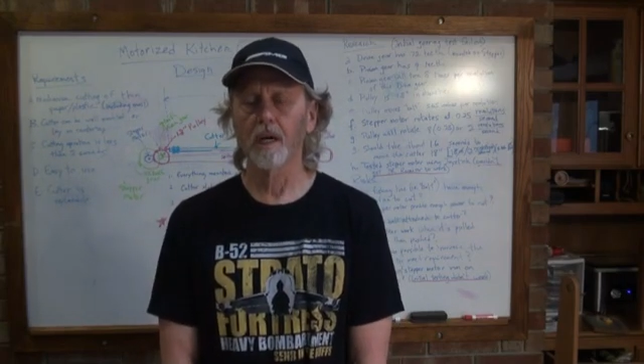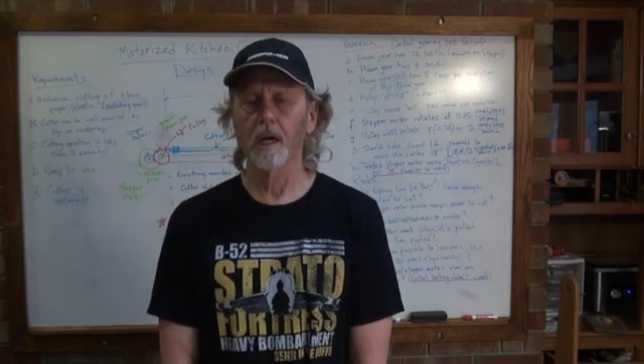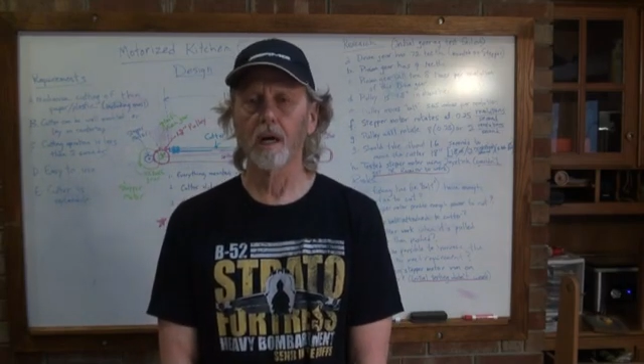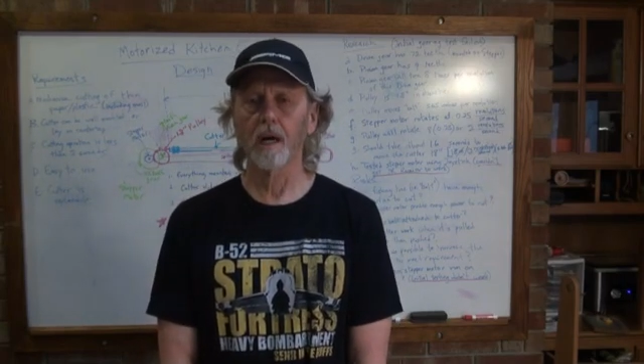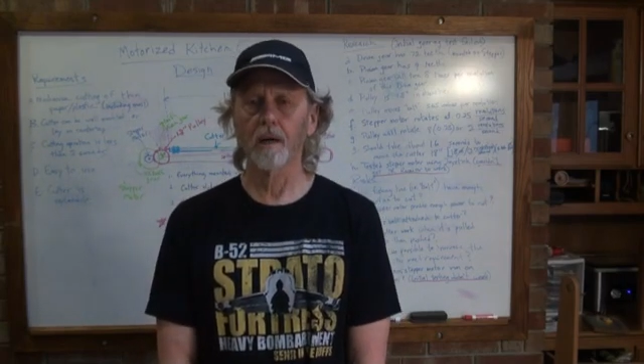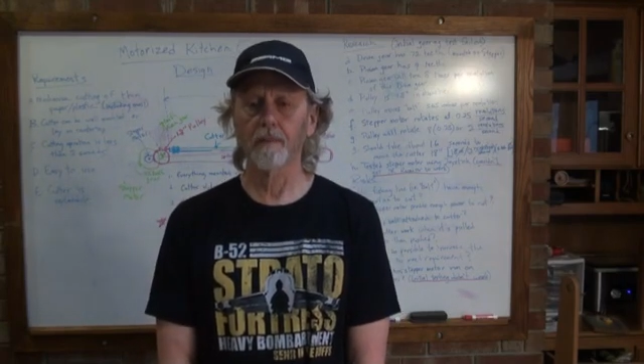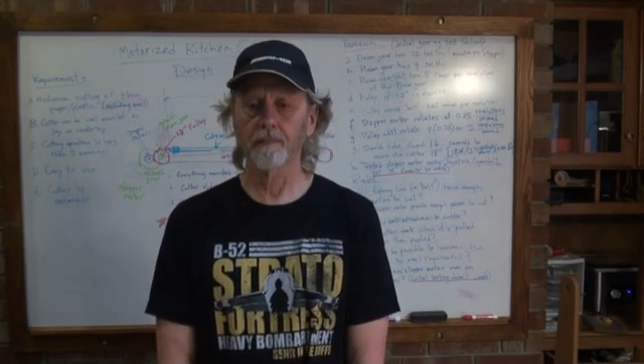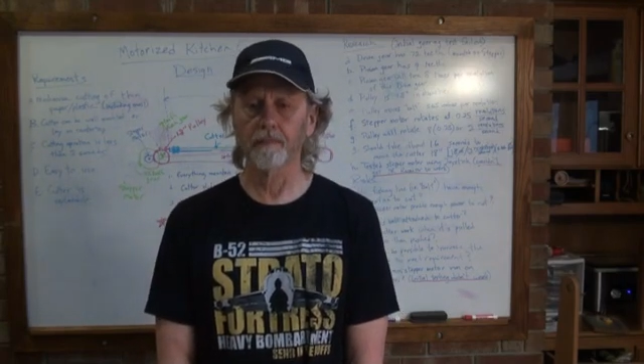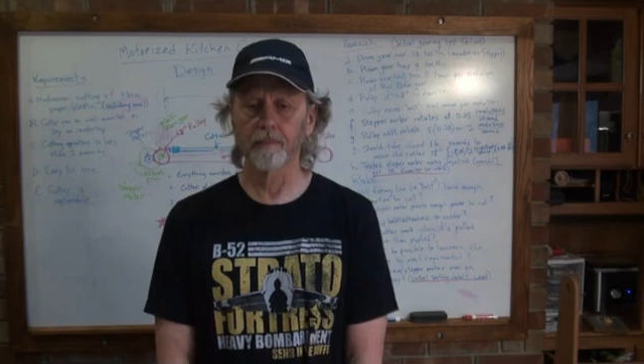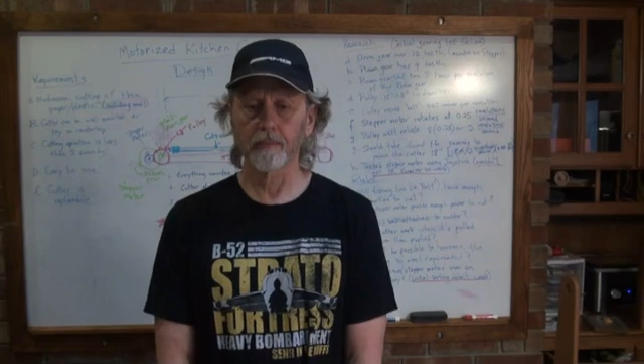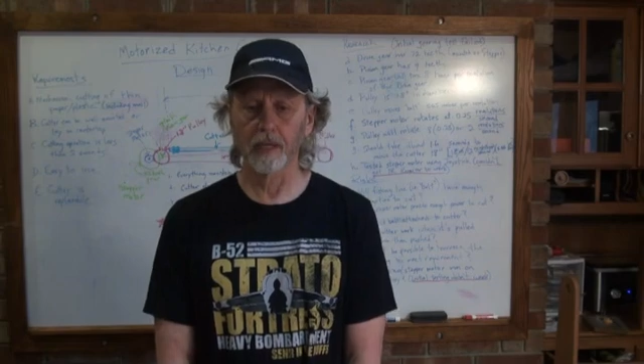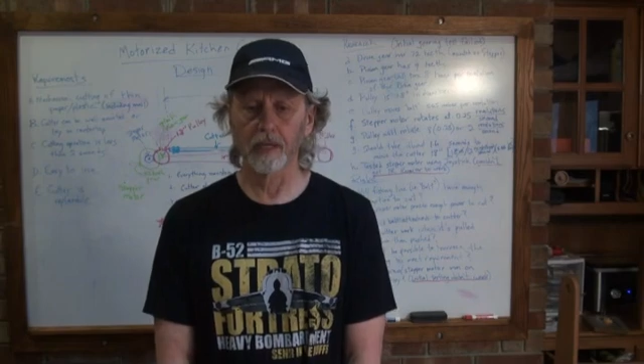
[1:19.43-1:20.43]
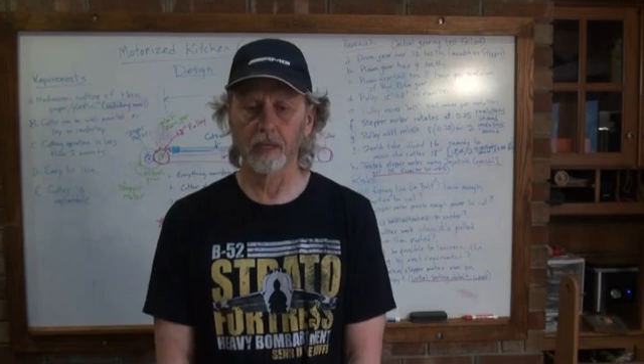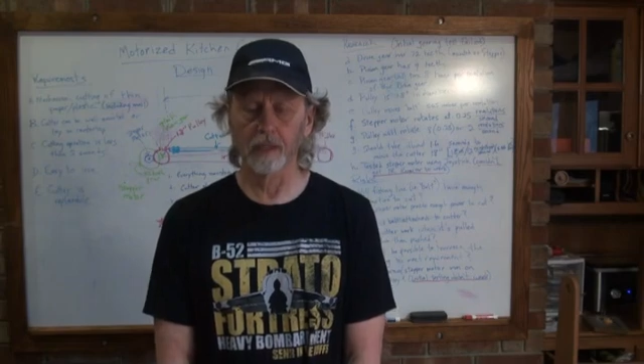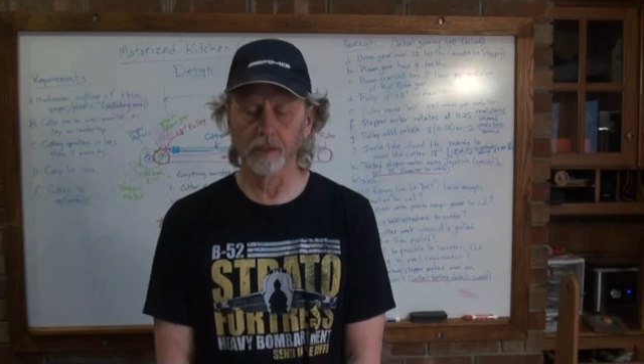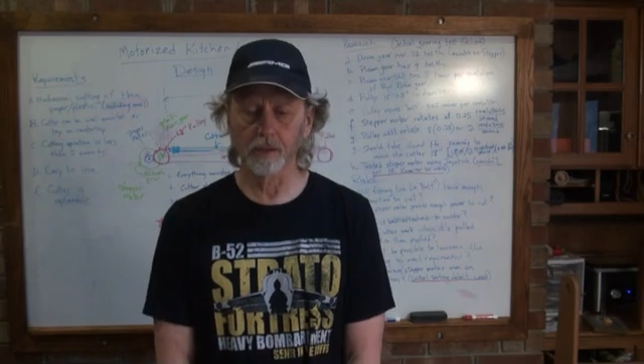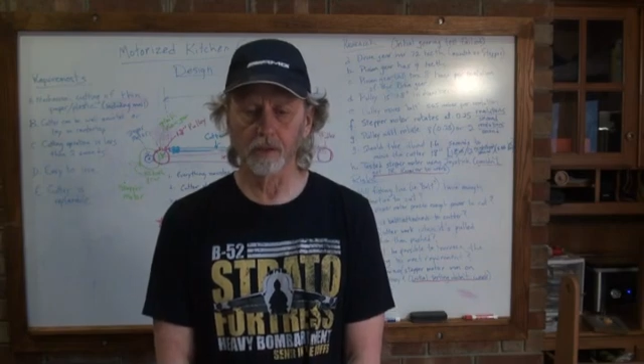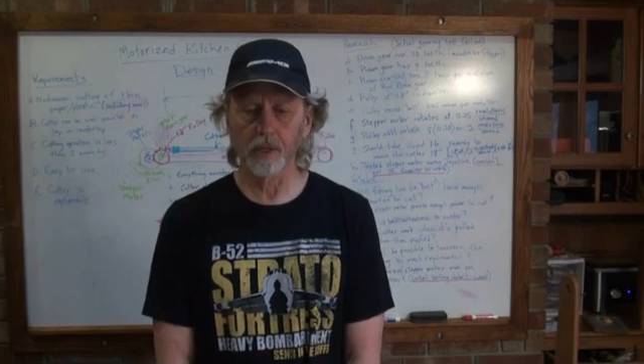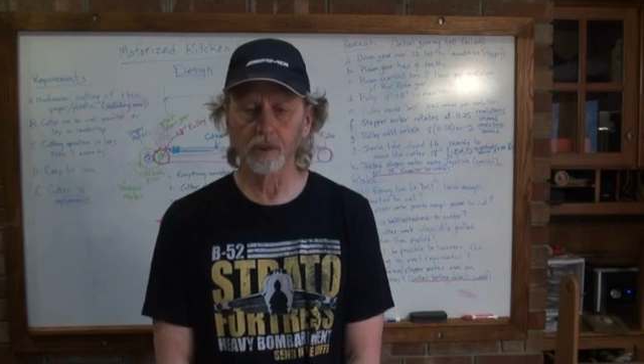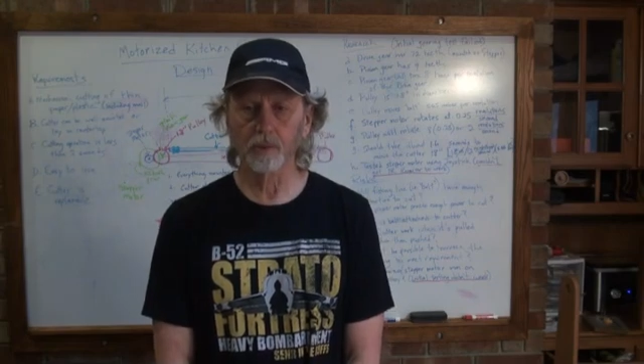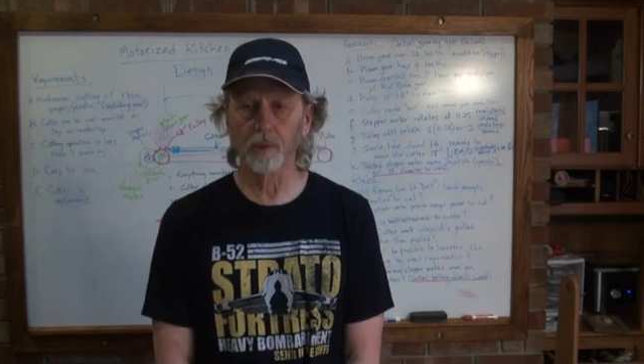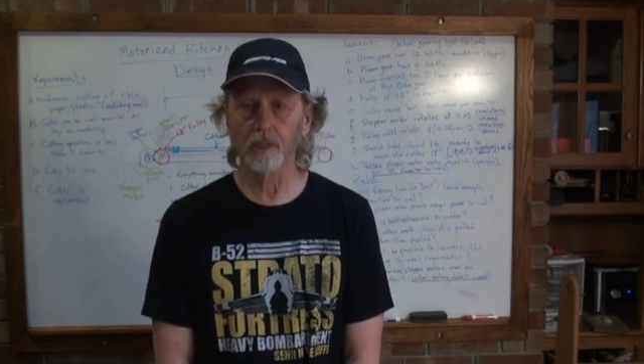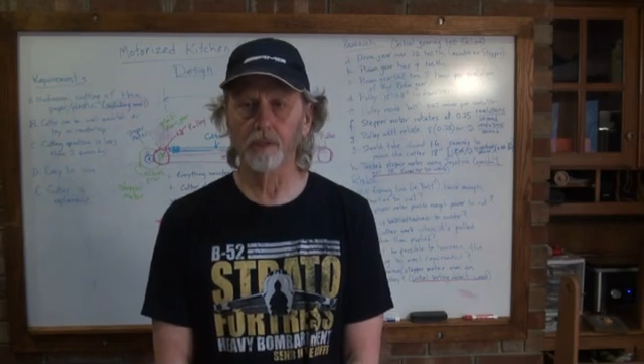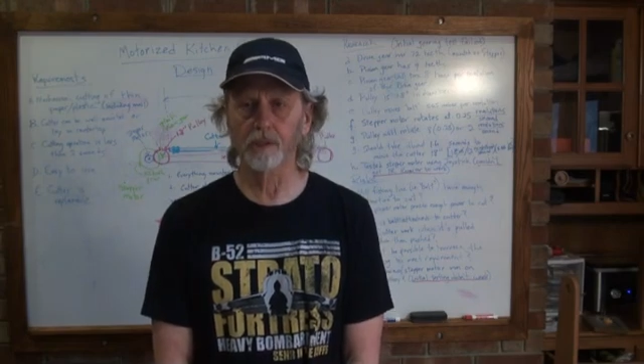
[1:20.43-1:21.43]
and so that's
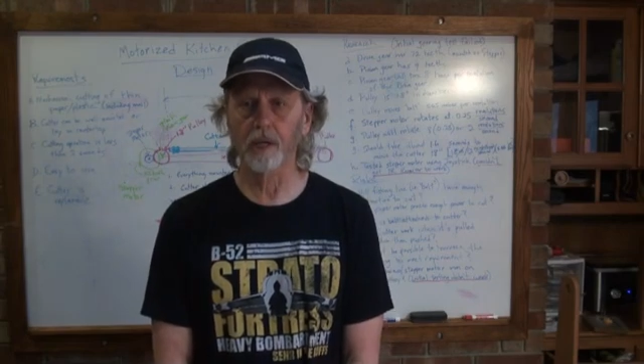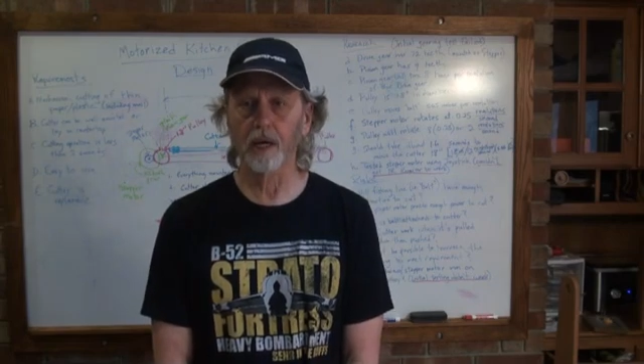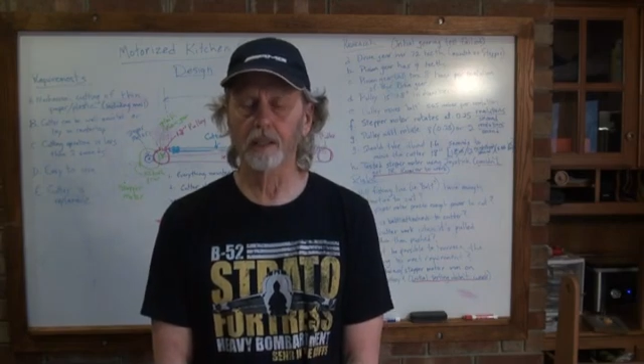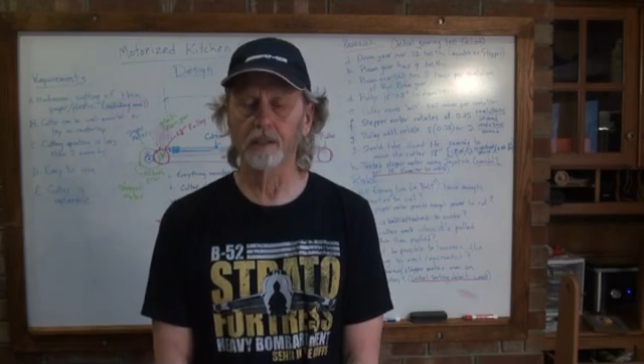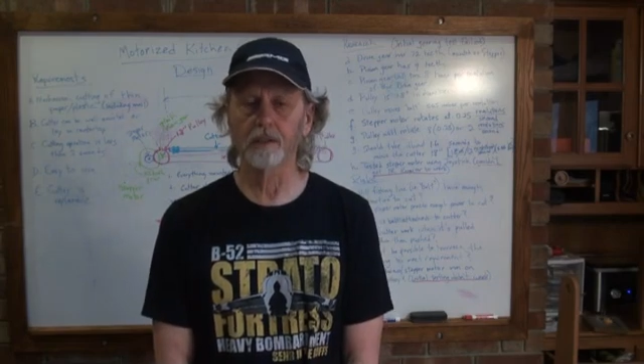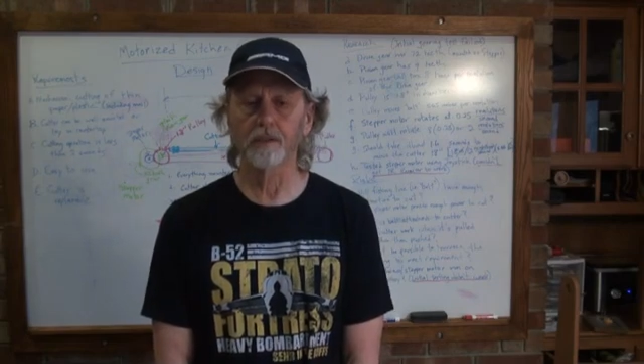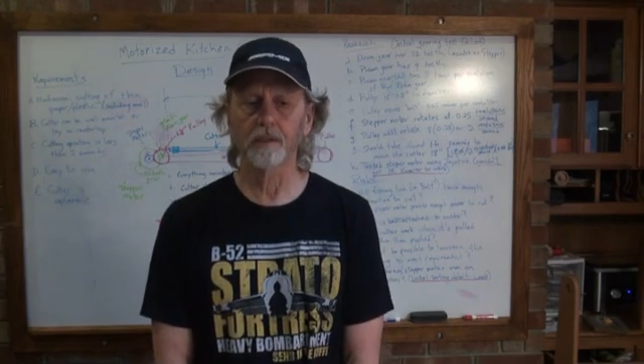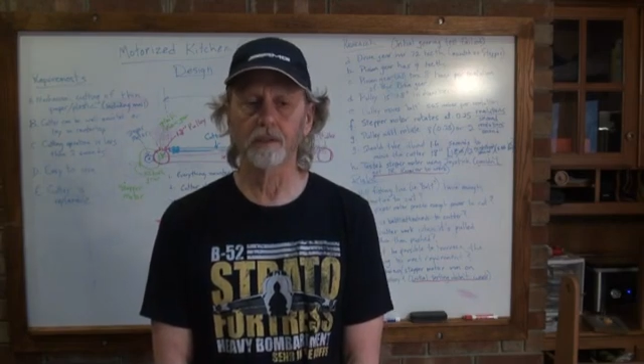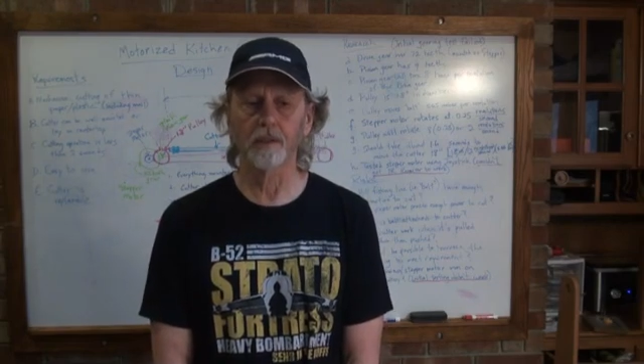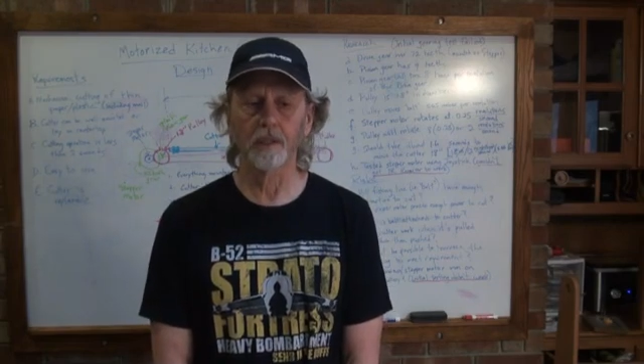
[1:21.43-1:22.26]
what I decided to do.